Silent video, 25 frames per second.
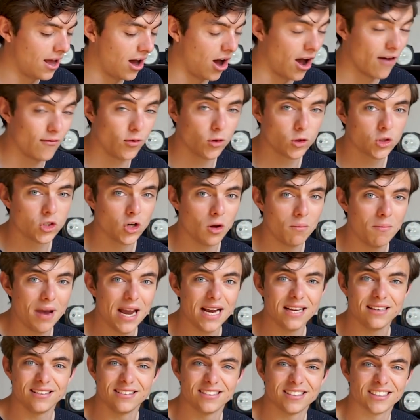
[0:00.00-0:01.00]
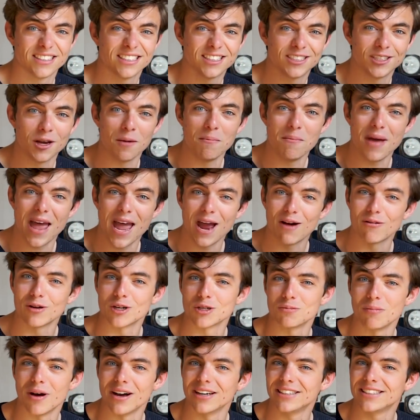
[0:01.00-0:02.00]
I've also made some
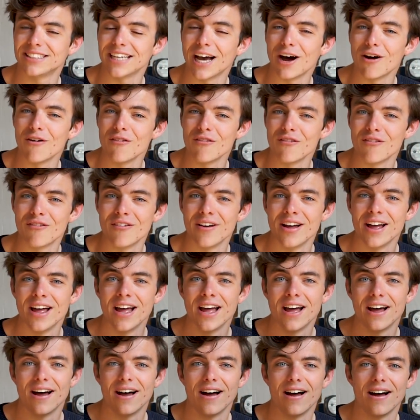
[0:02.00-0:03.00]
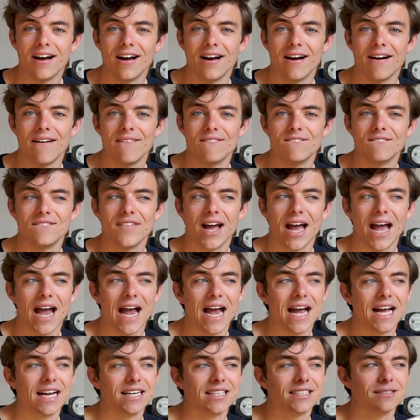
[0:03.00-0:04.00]
errors myself, um,
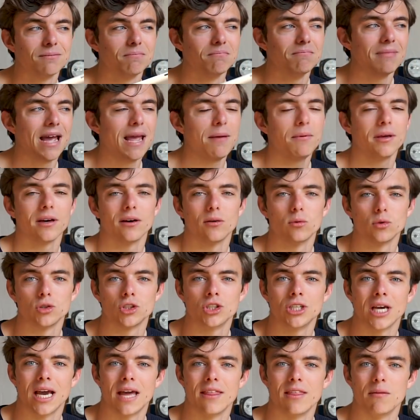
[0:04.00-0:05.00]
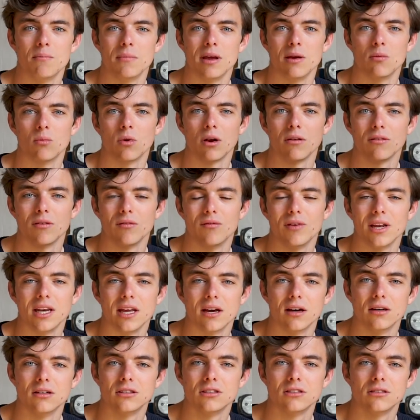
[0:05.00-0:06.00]
and maybe I will share them in one of the
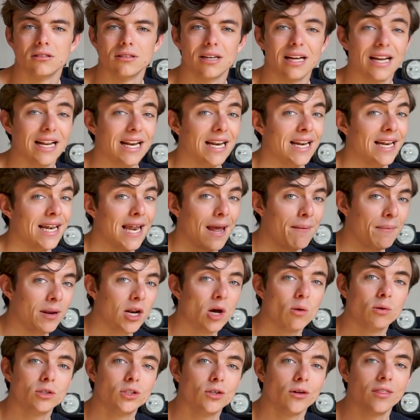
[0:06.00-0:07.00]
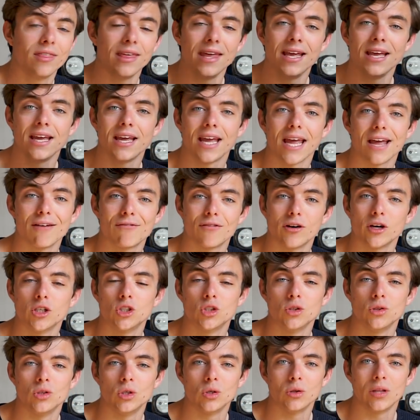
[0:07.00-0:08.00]
videos. Let me know what you think if I
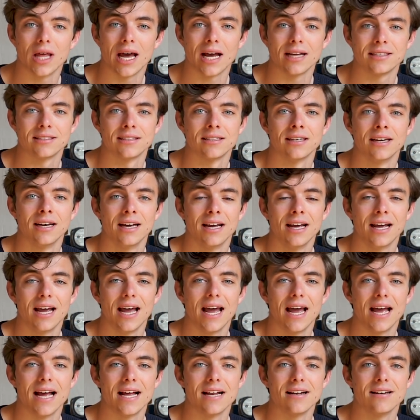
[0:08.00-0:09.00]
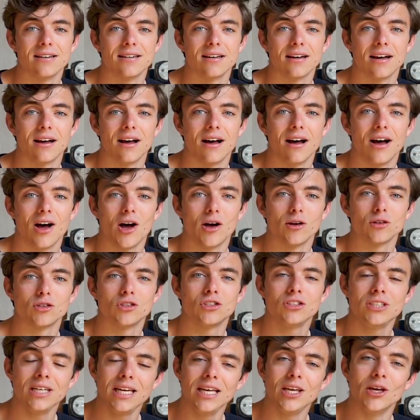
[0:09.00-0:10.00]
should do that, and uh, I'll
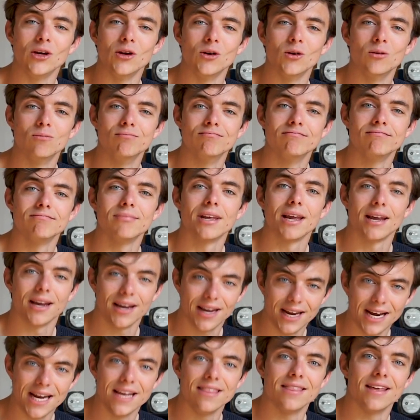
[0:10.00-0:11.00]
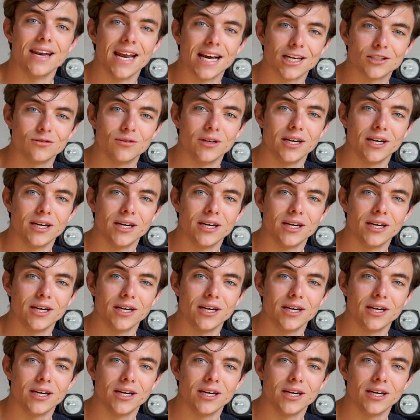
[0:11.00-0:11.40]
see you in the next